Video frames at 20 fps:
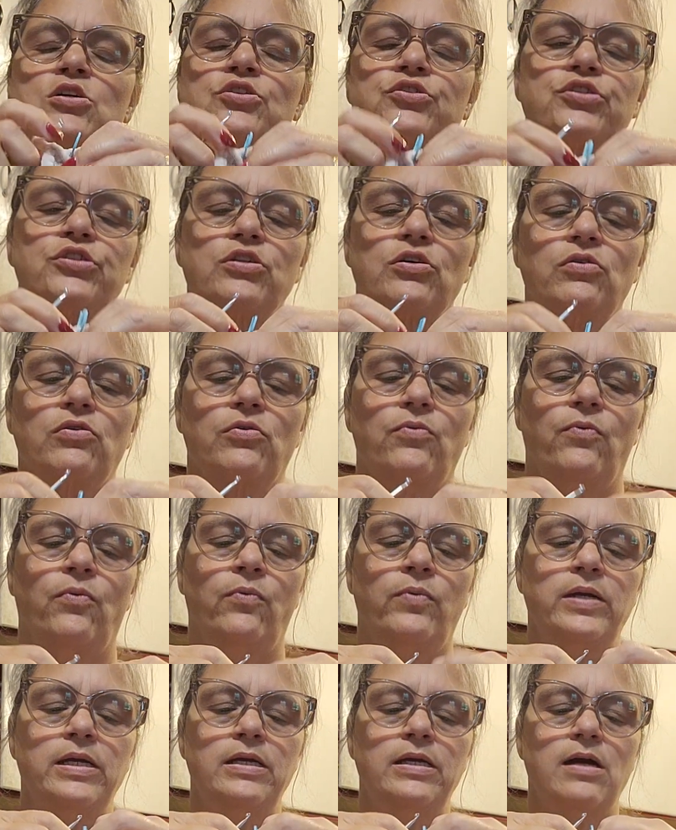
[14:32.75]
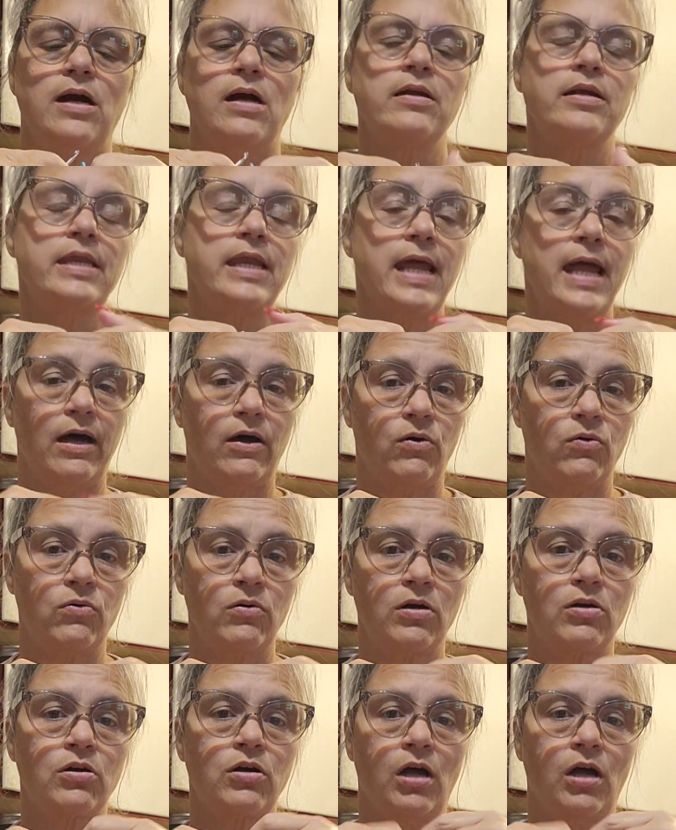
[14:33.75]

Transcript: So we are now